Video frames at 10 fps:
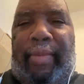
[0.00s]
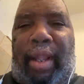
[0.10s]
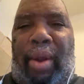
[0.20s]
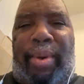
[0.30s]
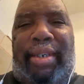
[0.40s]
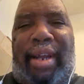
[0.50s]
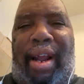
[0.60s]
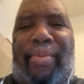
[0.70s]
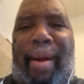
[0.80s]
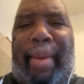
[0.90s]
I always
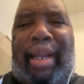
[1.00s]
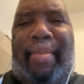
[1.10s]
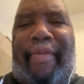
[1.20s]
yawn while I'm making my